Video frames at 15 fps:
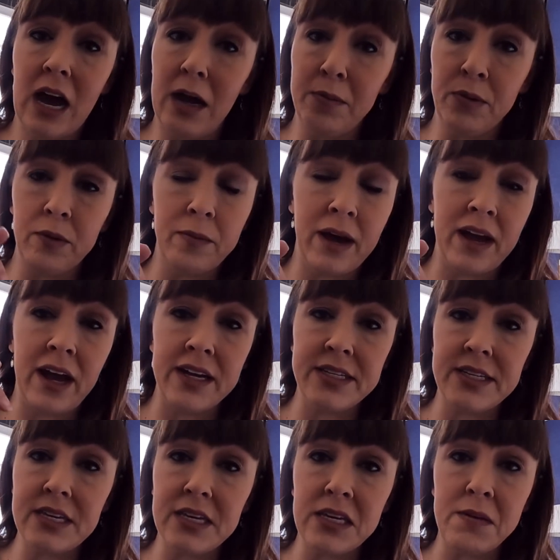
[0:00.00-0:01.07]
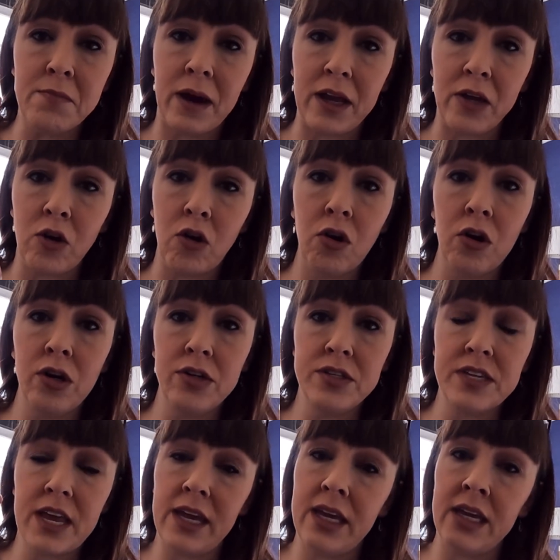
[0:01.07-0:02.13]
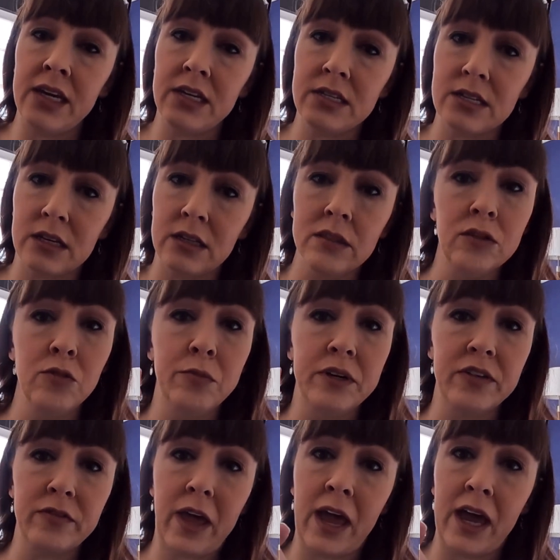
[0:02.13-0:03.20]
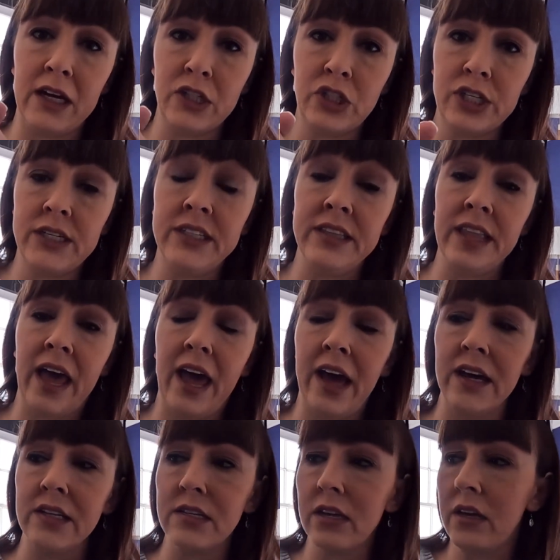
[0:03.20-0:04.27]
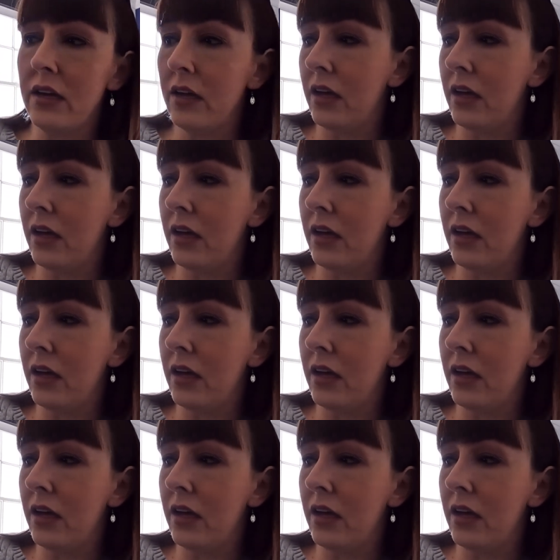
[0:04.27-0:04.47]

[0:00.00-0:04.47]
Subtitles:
I put my ID, my cards, and a little bit of cash in that.